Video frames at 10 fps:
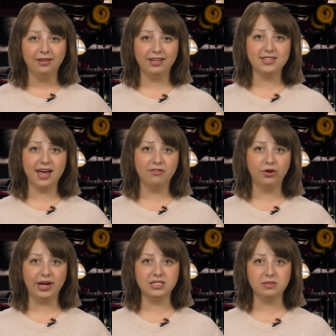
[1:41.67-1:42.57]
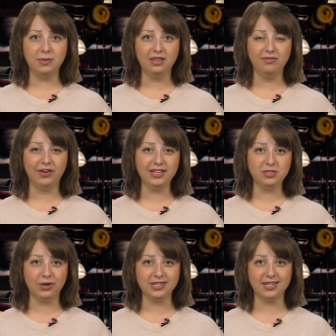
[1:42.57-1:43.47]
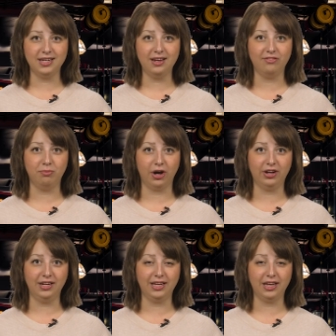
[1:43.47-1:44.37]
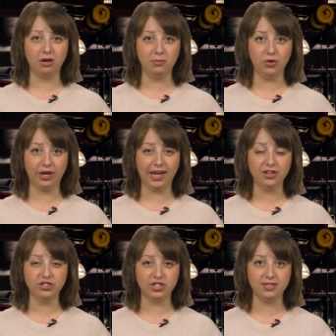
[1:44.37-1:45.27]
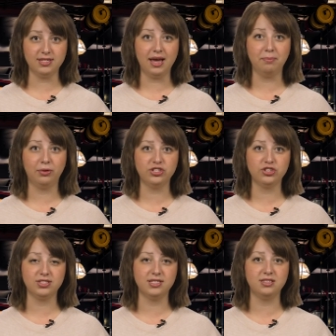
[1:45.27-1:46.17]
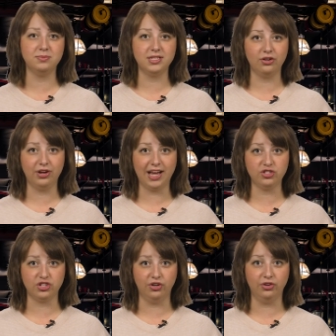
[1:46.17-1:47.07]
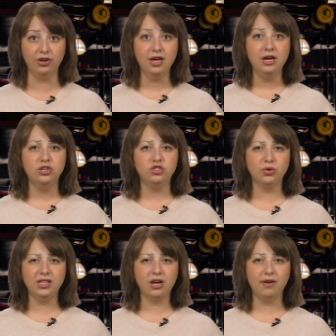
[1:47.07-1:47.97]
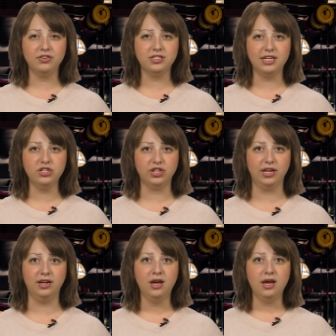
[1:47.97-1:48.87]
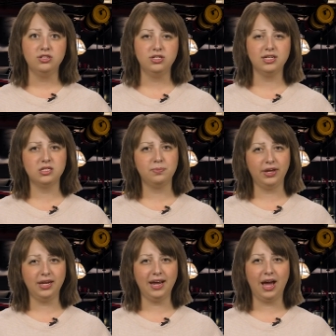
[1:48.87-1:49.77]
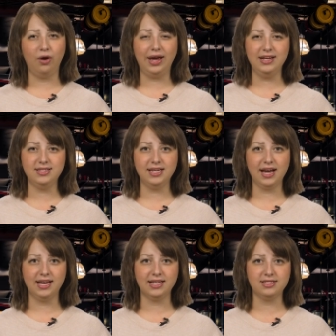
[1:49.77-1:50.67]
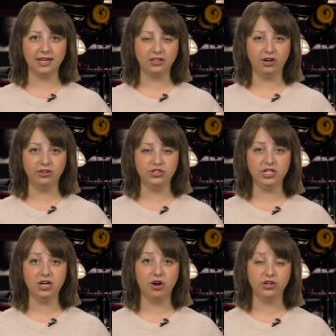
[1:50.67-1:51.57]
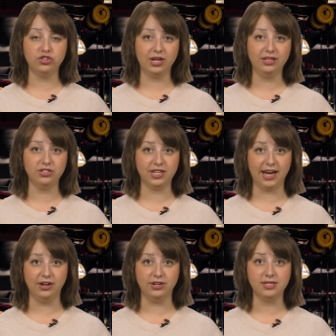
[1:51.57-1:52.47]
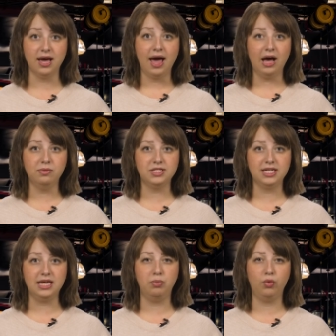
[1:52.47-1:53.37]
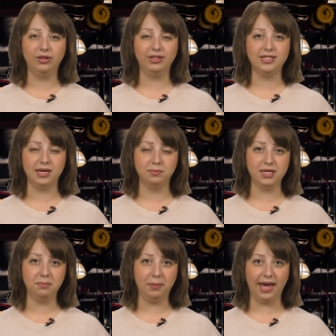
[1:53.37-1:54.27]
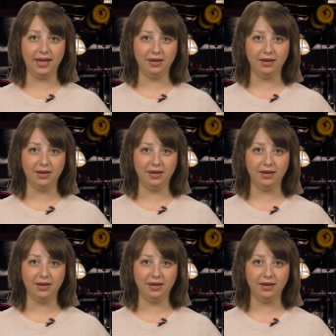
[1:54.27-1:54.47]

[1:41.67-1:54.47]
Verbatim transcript: Let's have Craig Smith, Vice President of Marketing and Communications at Pressure Systems International, join the conversation to explain how ATIS technology on trailer tires helps to keep wheel end temps at bay.